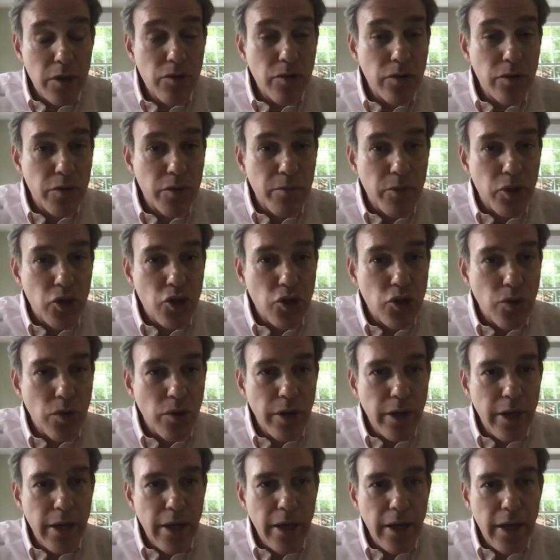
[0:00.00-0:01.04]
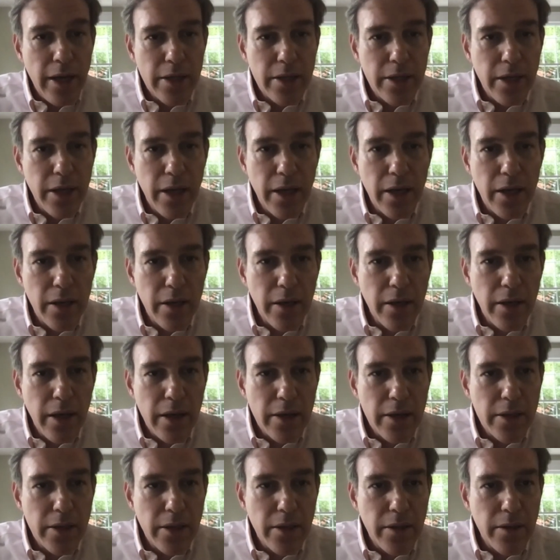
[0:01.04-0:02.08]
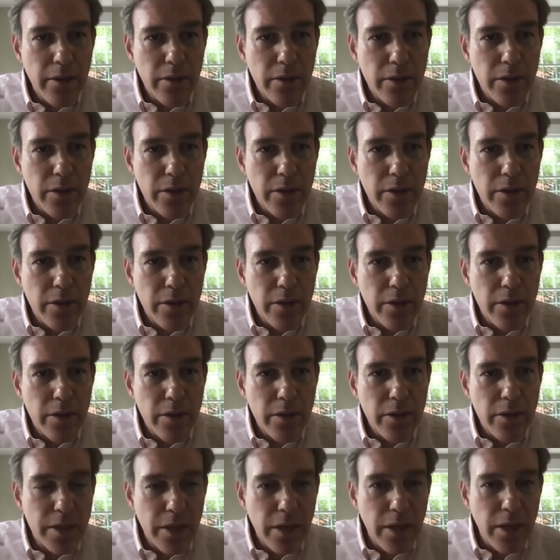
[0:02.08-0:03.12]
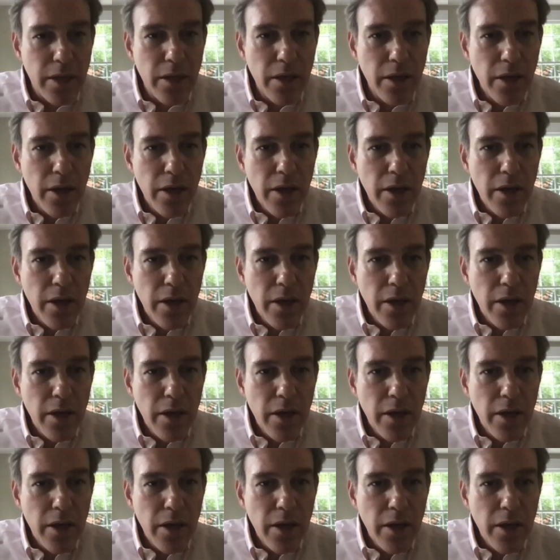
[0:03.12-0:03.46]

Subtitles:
maturity as a democracy